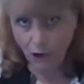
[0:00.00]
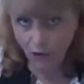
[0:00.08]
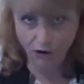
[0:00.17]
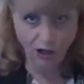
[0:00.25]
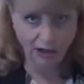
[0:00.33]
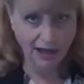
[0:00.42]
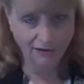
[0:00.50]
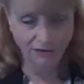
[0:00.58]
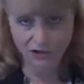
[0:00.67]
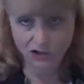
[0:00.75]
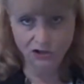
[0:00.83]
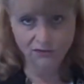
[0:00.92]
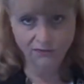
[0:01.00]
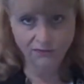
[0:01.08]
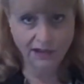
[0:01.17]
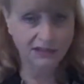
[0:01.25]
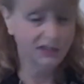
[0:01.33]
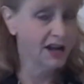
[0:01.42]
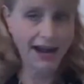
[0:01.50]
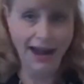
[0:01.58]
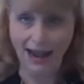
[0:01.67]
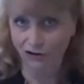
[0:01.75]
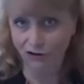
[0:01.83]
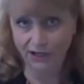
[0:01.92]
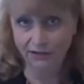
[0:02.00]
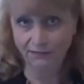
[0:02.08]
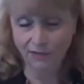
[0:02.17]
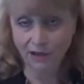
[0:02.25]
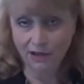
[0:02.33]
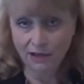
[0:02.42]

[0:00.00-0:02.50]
The overall average, it's not accurate.